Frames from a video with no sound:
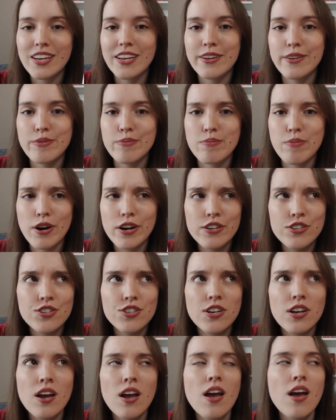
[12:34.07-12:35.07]
in
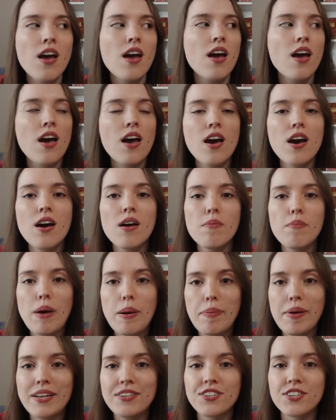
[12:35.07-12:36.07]
March
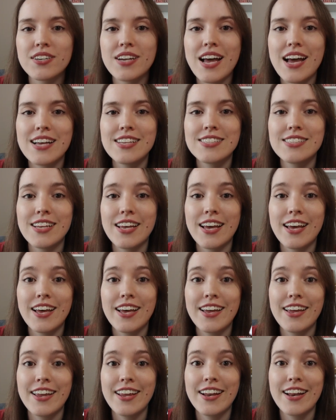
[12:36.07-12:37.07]
by Patrick Ness,
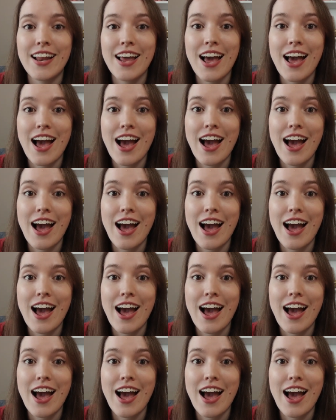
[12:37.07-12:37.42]
and